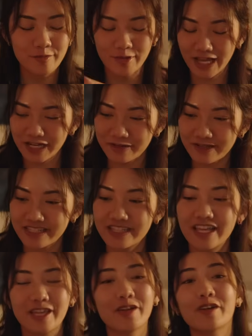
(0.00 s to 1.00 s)
But anyways,
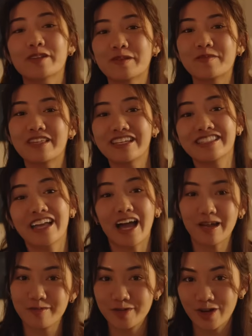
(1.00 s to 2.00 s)
here are some things that
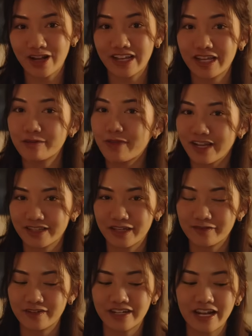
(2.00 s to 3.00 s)
I'm trying in my life right